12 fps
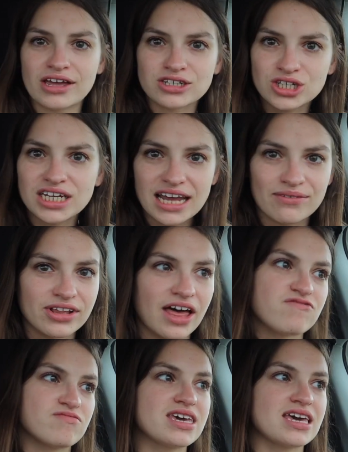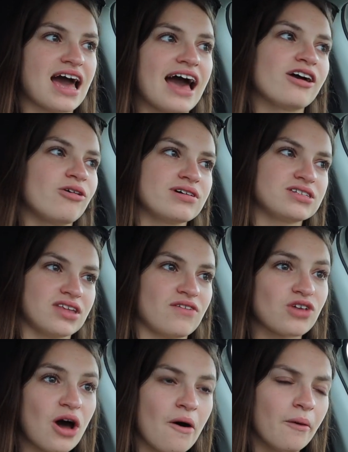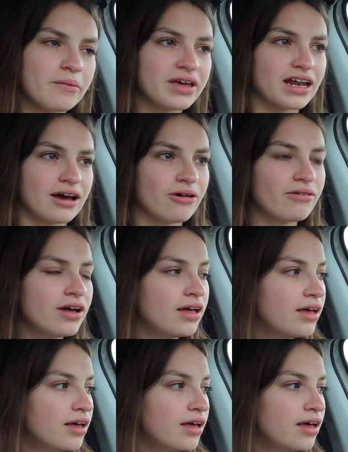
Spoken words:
Like, she never left me. I always left home, you know?